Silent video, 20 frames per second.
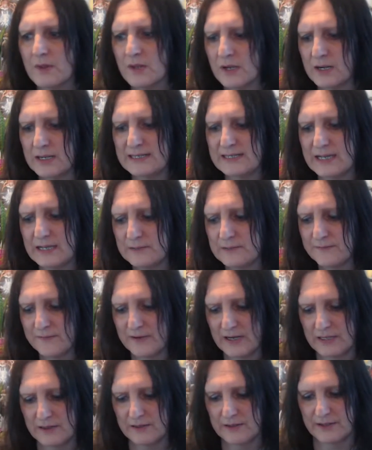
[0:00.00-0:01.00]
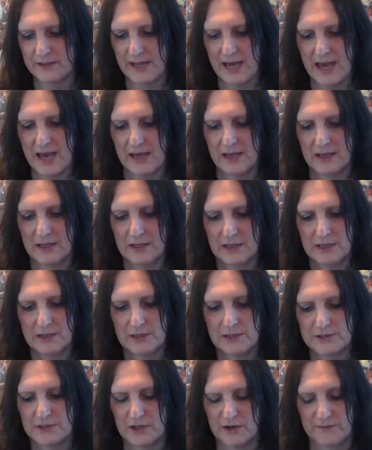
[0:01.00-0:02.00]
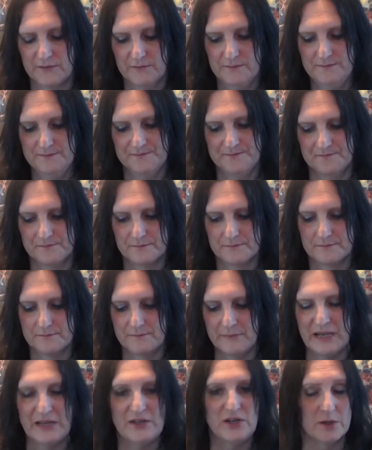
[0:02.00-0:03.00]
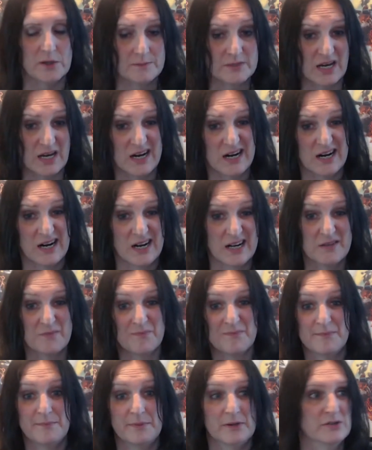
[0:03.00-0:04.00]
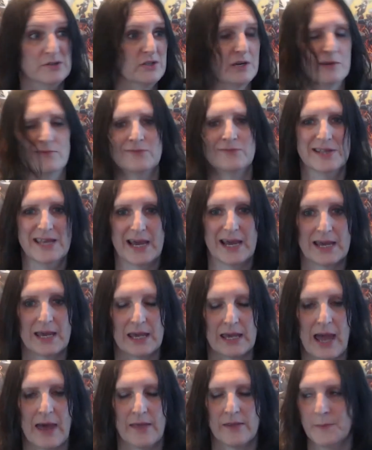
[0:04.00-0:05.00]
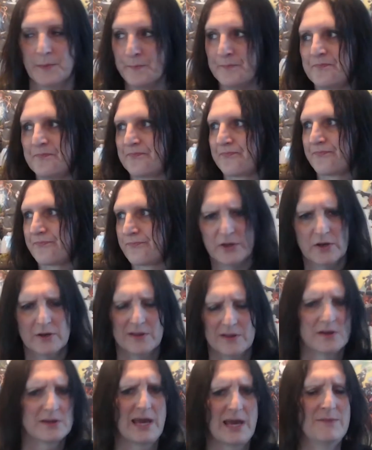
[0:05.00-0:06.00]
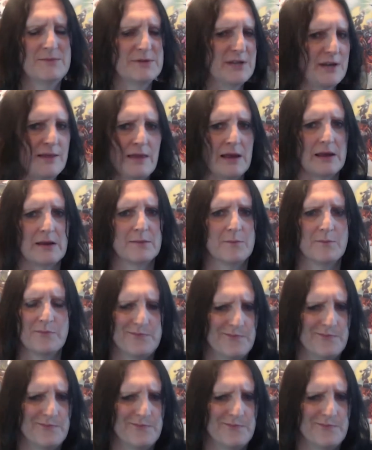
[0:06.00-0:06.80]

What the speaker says: I tend to find that they're sort of medium to hard, but generally I can get them. But the unlock games I think are